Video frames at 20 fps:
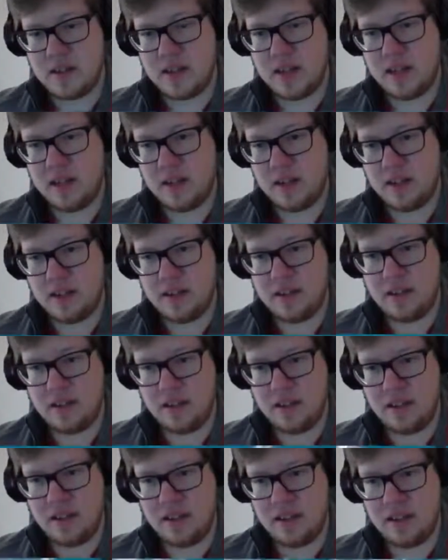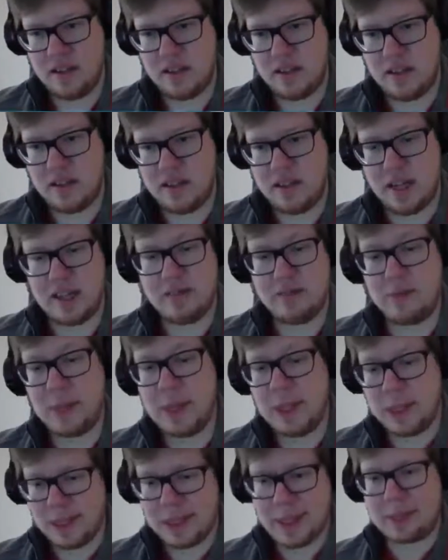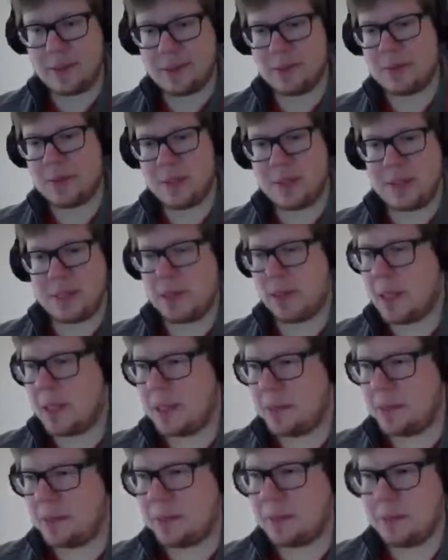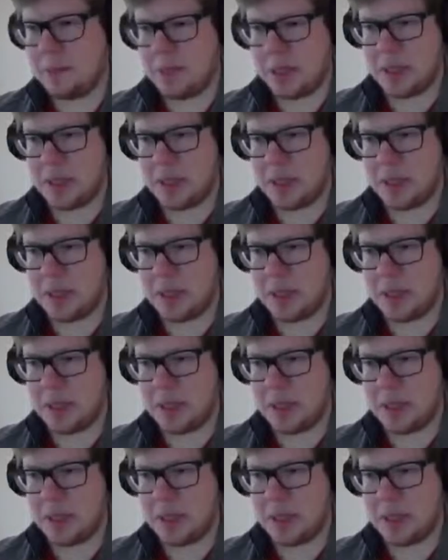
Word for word: I don't. I really like those. Uh, I, I